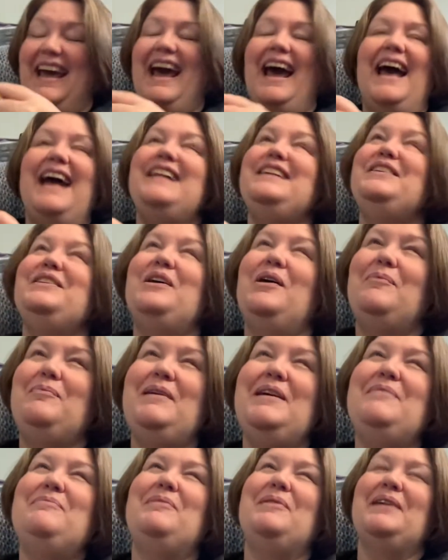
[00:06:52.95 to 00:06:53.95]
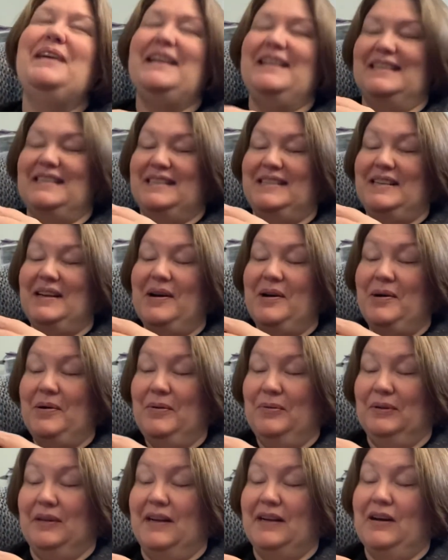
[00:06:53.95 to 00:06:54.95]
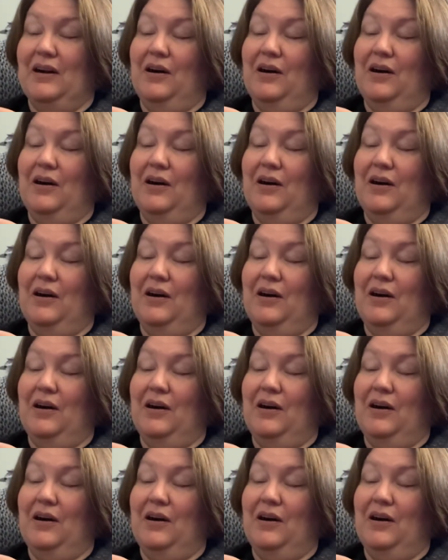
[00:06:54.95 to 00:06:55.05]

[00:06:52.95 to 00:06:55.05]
And people get so like,